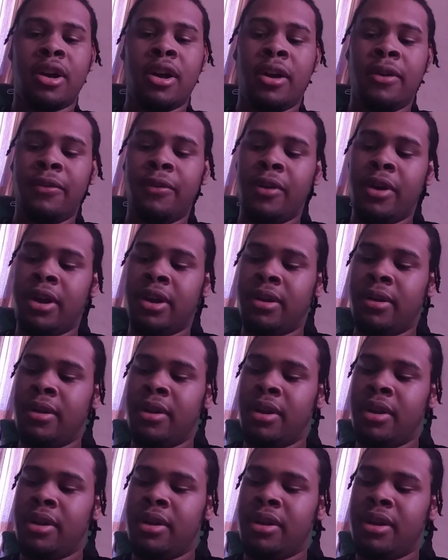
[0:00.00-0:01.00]
covering
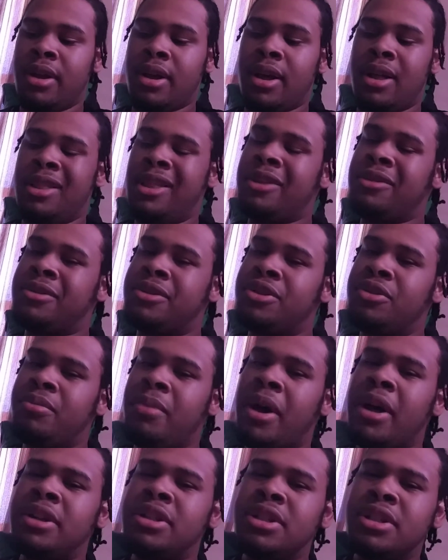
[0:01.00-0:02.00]
a little too
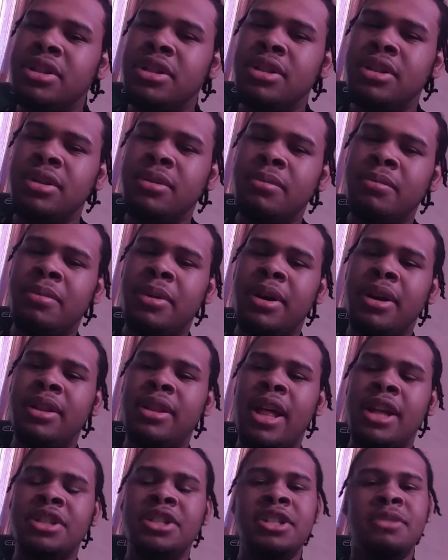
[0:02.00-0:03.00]
much,
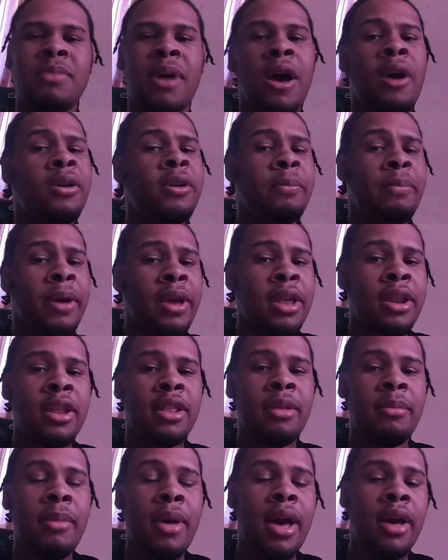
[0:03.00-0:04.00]
but that's just my own opinion
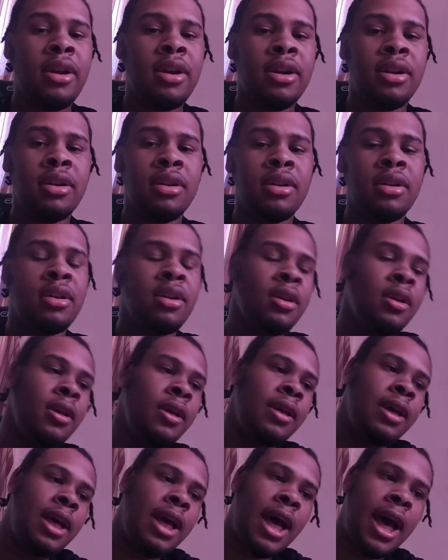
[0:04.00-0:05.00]
in the matter.
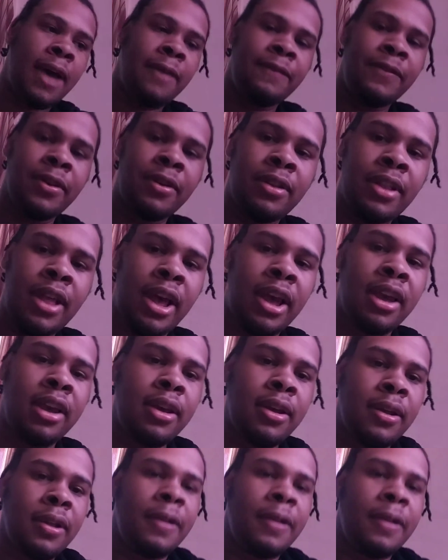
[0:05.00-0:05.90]
I feel like,